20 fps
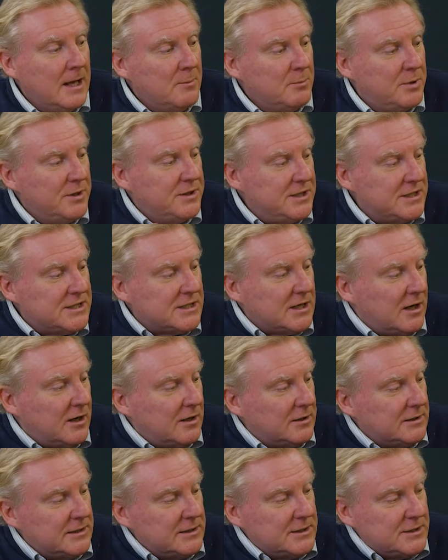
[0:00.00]
But this
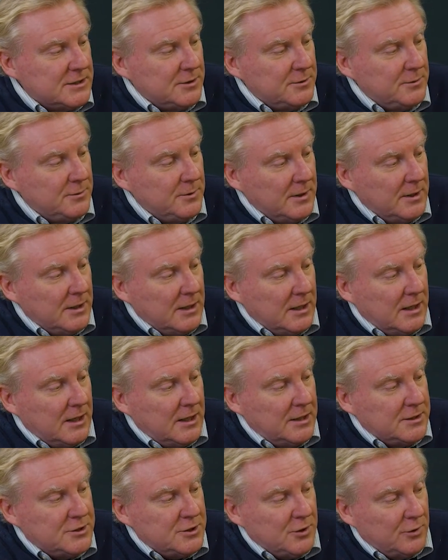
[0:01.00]
card is to
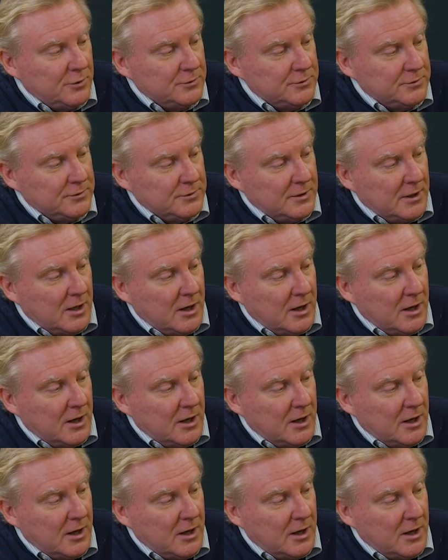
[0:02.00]
John